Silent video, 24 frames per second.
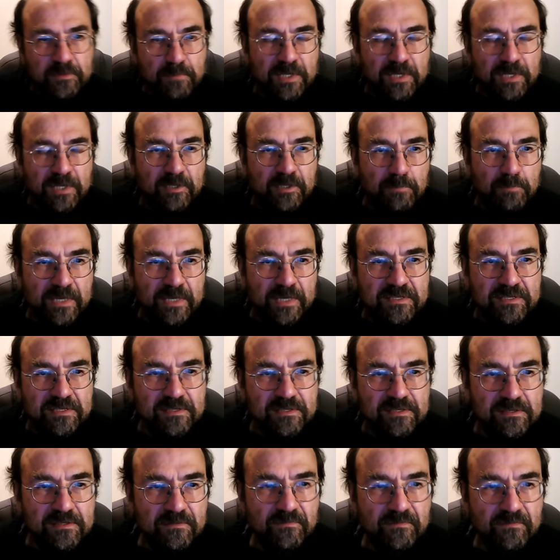be at the
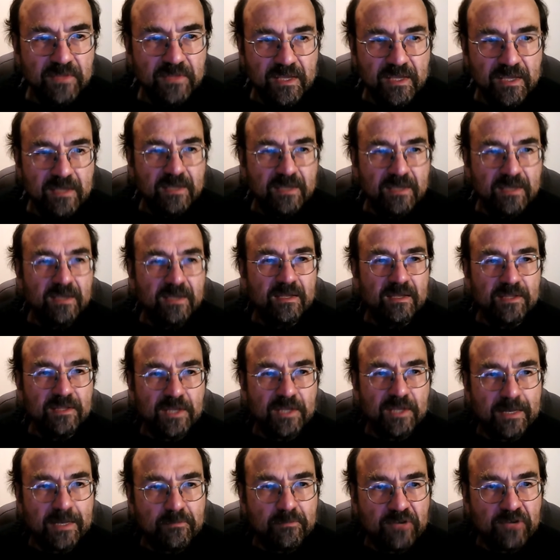basis of the
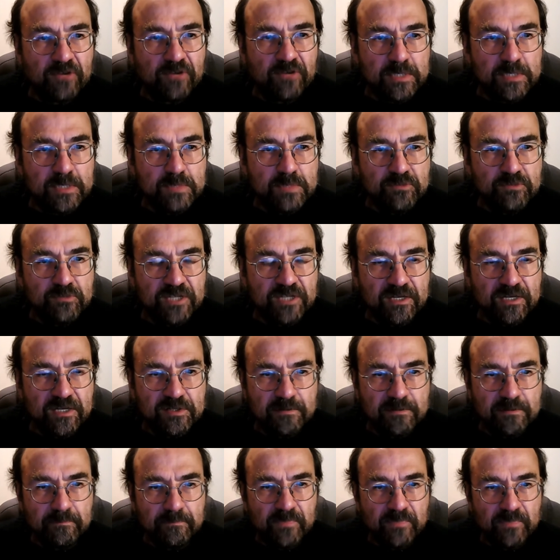anima animus
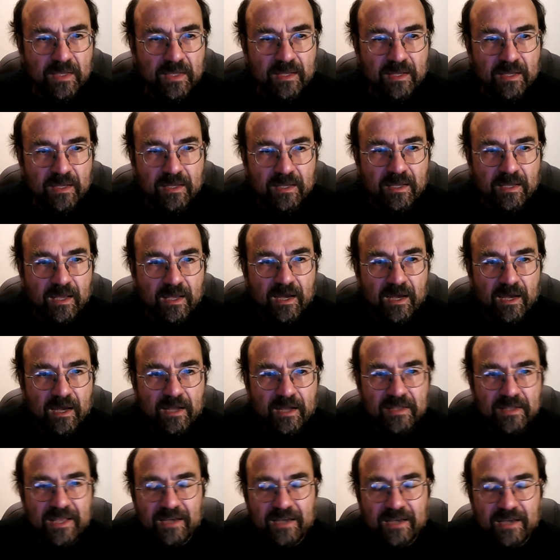projection.
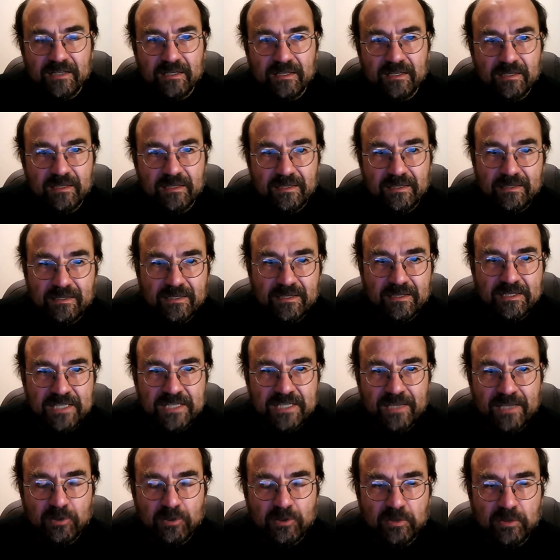And that can
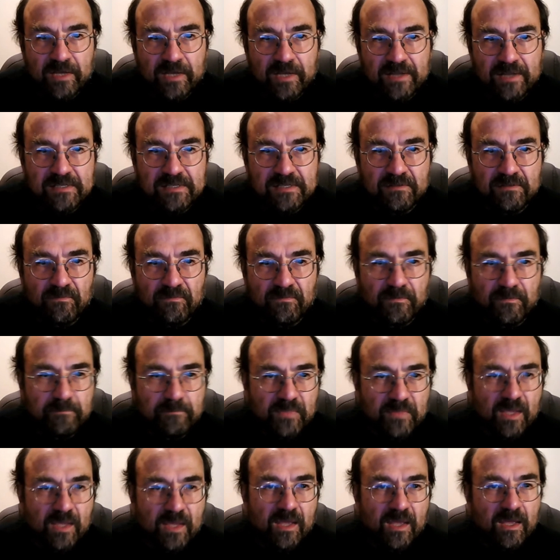take all kinds of
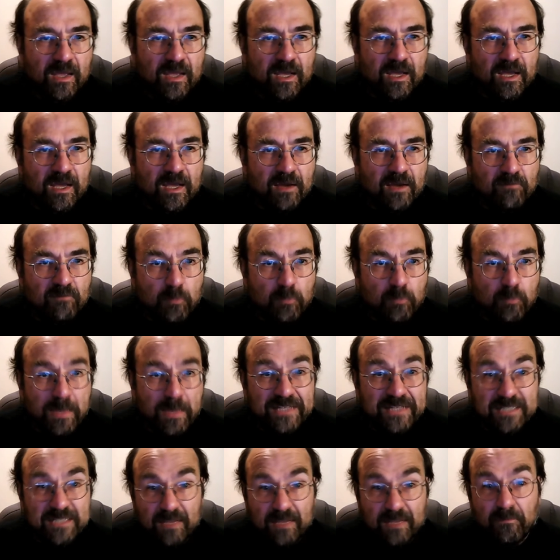
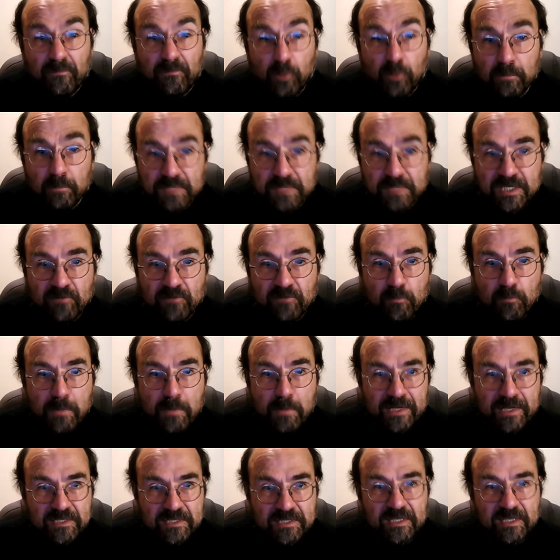romantic forms. So
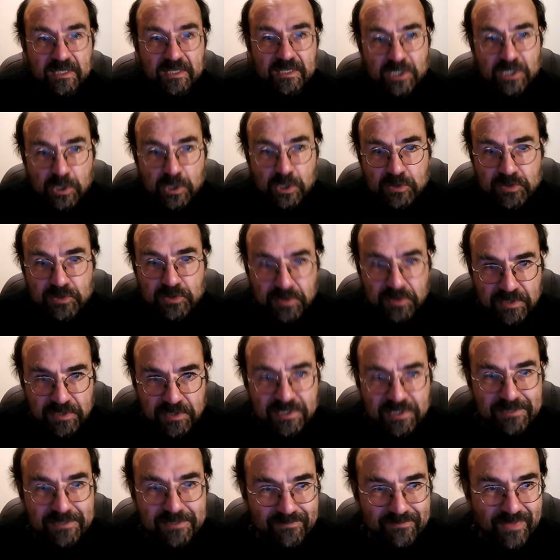romantic
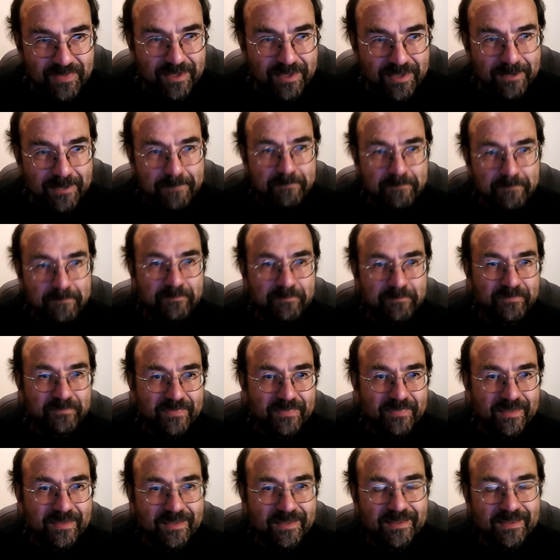delusions
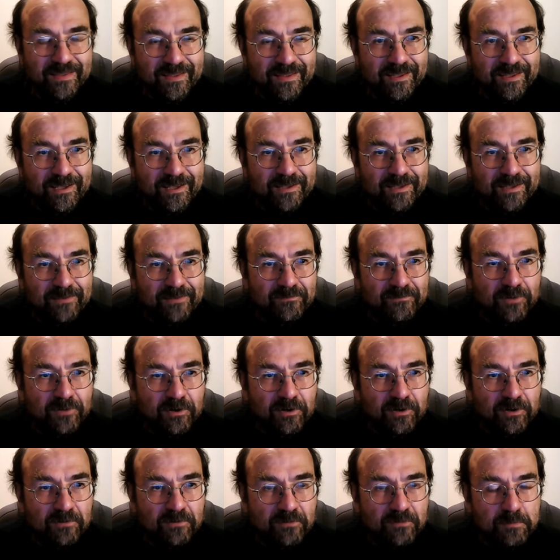
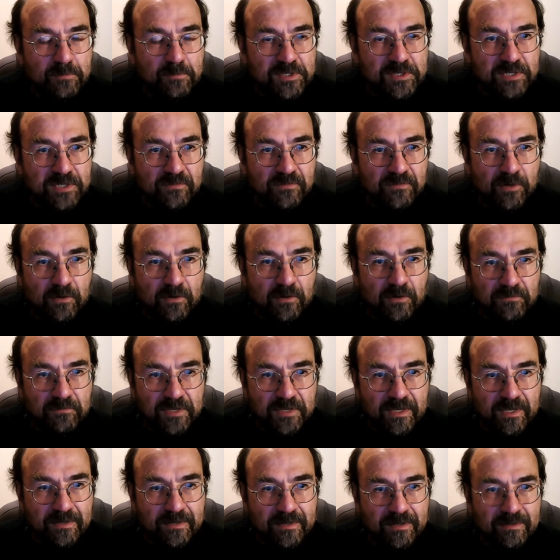are very much involved
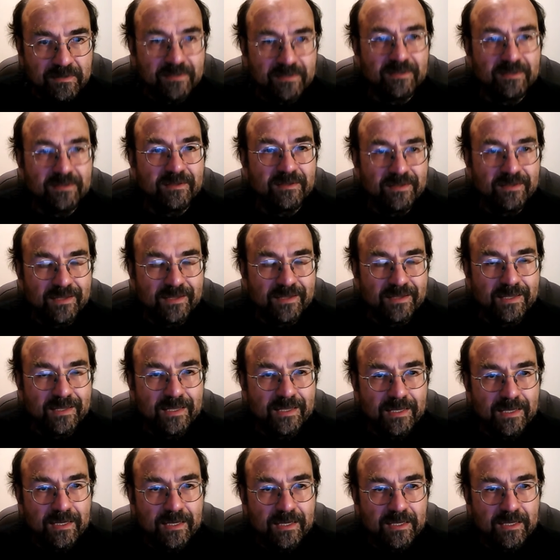in
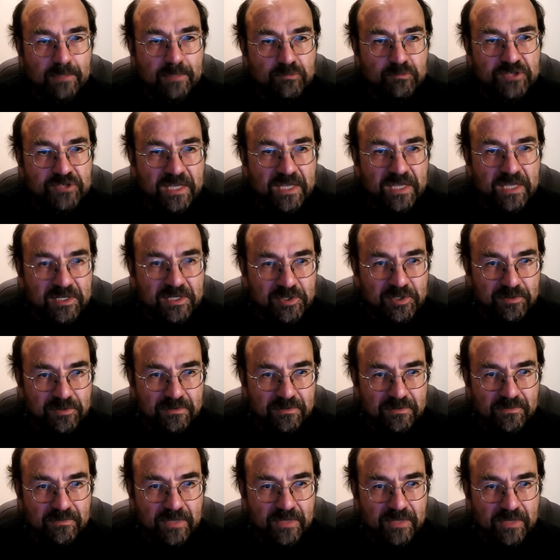the projection
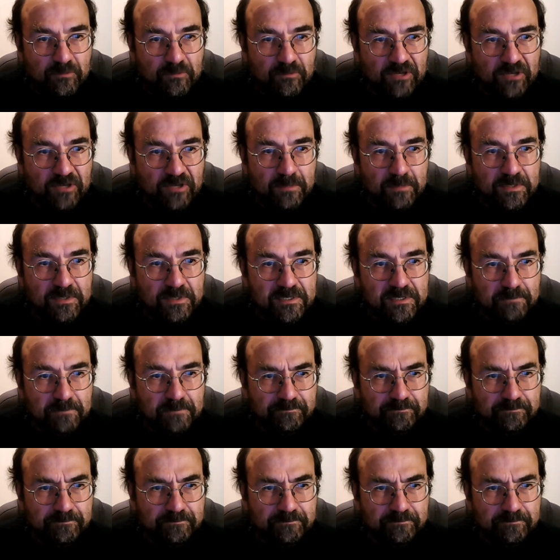of the anima animus.